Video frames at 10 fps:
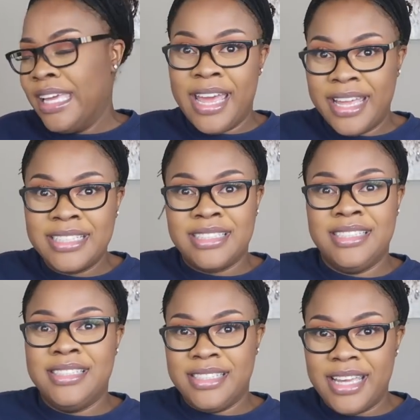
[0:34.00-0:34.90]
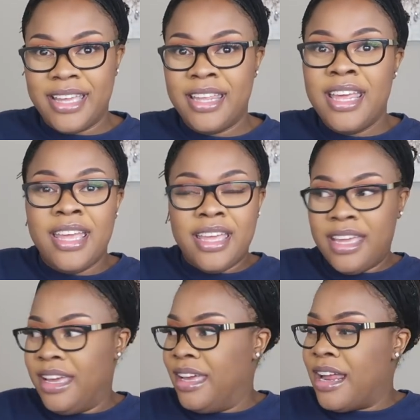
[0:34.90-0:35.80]
That is today,
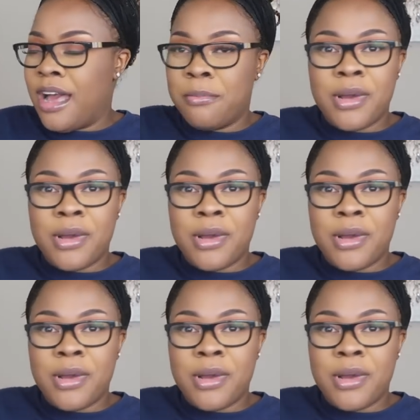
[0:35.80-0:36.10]
and I